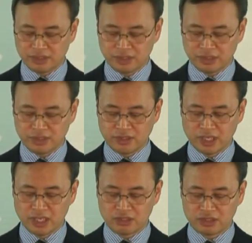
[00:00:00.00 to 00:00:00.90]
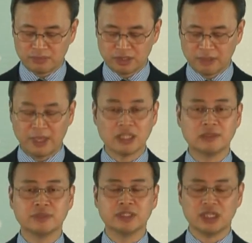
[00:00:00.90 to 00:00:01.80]
This
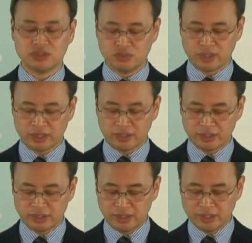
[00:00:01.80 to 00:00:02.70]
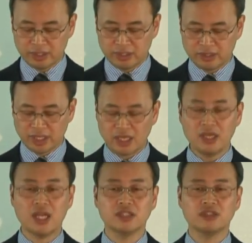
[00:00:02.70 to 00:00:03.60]
heretical move form,
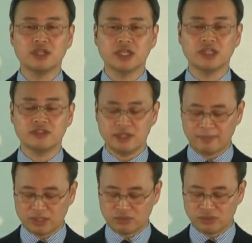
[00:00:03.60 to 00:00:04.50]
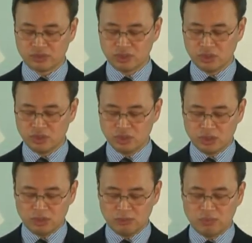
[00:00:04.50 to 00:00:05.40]
but it
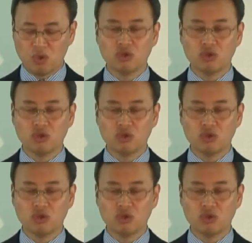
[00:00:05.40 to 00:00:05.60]
continues